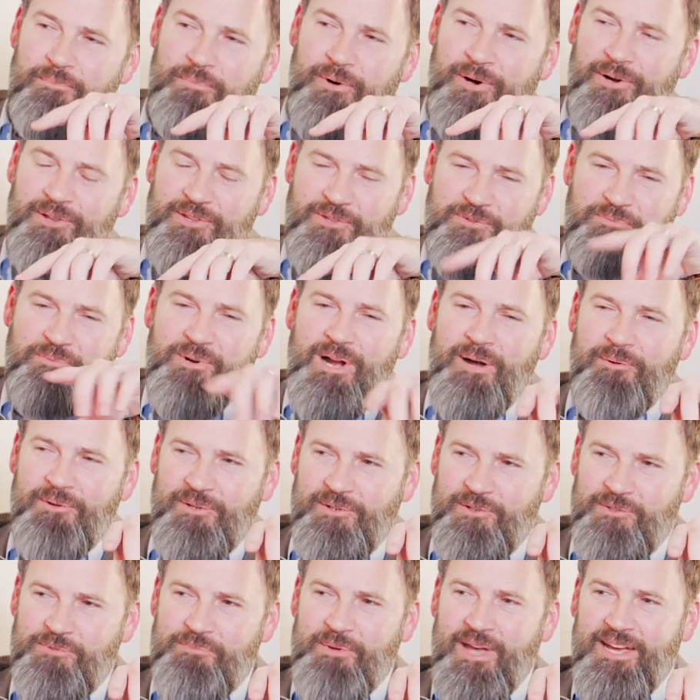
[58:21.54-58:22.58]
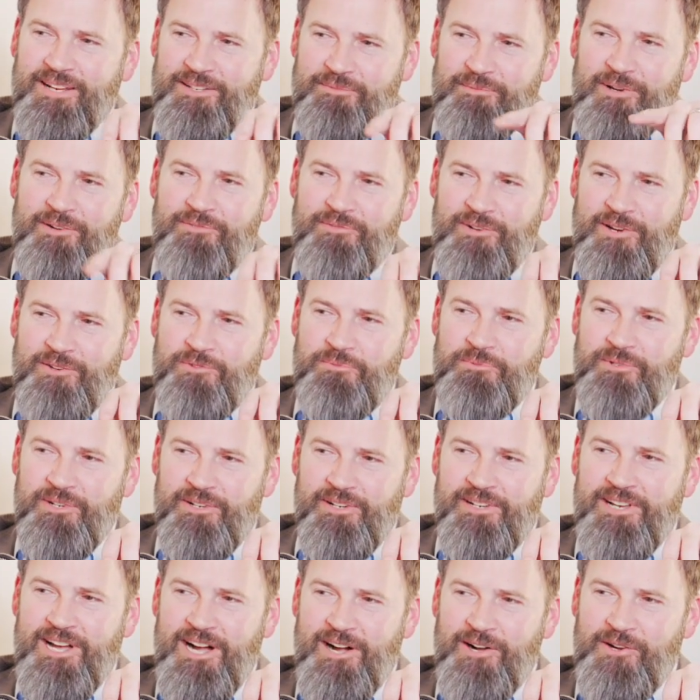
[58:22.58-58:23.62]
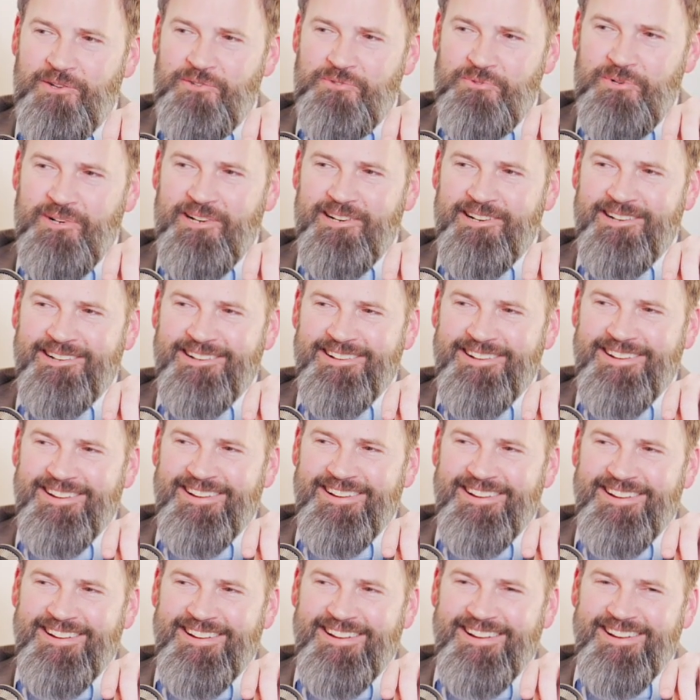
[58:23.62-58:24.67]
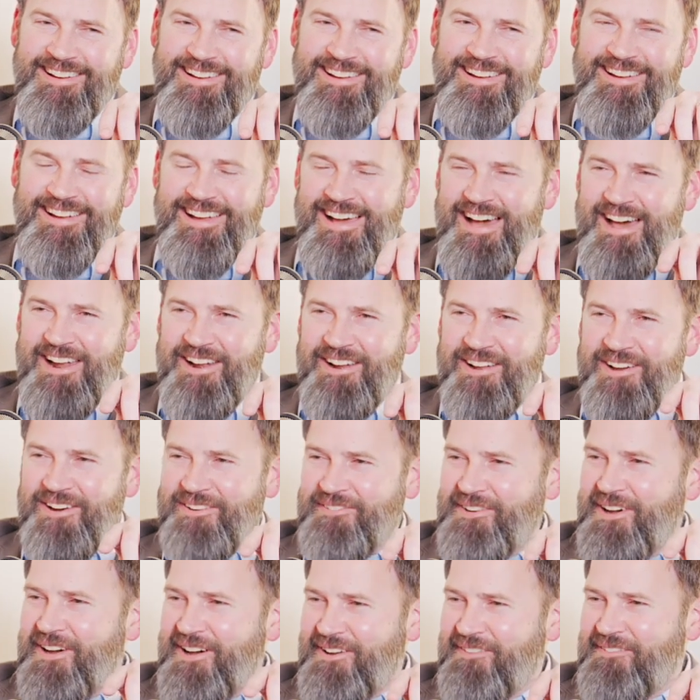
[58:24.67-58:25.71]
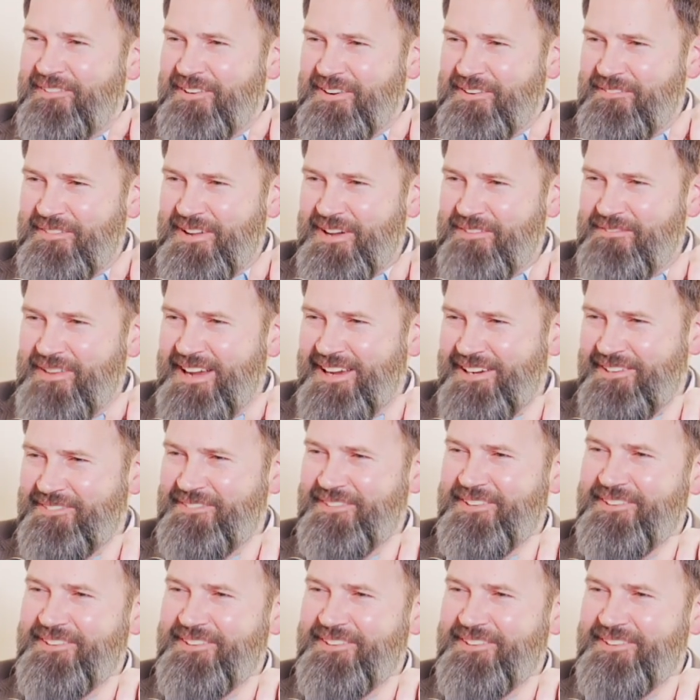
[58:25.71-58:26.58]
part of this probably goes back to my freshman year of college where I don't know if I ever want to be on microphone.